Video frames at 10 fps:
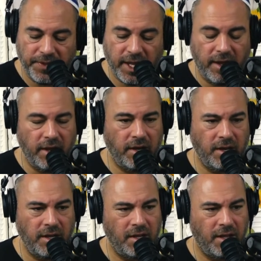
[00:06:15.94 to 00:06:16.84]
in
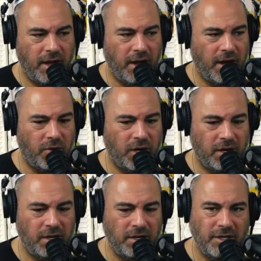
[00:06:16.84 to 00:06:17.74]

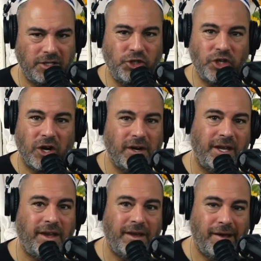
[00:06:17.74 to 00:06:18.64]
our
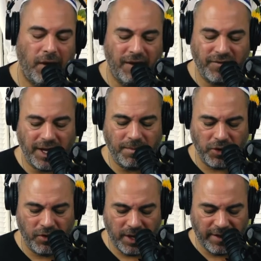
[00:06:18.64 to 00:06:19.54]
journey of
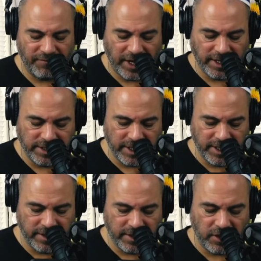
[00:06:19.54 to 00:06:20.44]
Hebrew if I
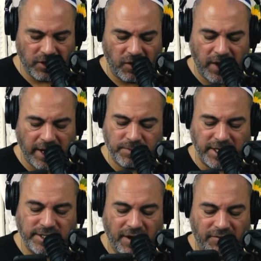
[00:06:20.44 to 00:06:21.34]
didn't correct
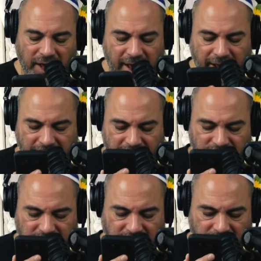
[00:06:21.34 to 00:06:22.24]
myself. I have
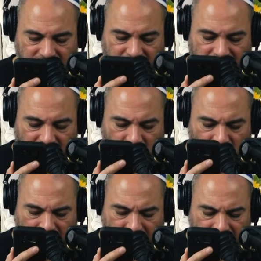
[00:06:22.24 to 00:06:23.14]
to get like
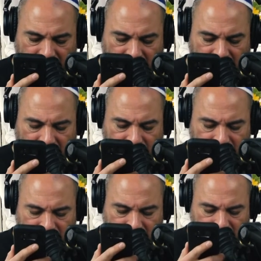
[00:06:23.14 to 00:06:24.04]
way up
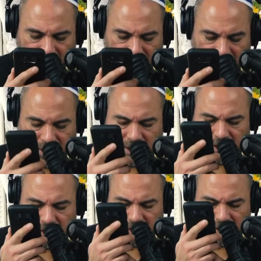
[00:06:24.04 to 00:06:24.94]
and look at
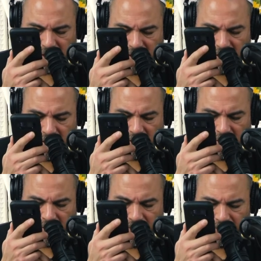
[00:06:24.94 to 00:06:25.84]
this.
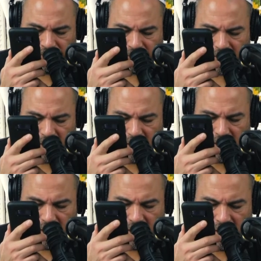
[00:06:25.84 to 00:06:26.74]

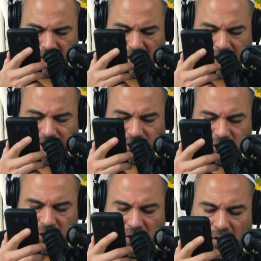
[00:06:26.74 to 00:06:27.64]
All right,
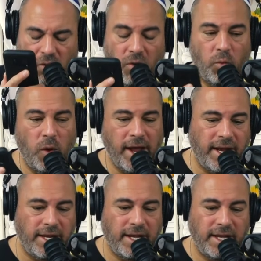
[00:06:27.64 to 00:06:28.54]
so
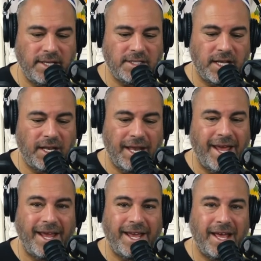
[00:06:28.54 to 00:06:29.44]
win is
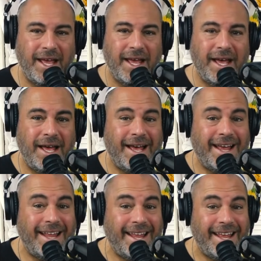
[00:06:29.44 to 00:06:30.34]
le
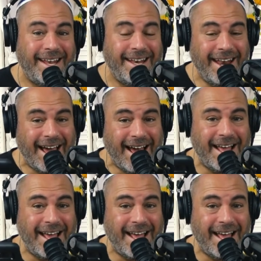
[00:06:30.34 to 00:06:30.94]
natseach.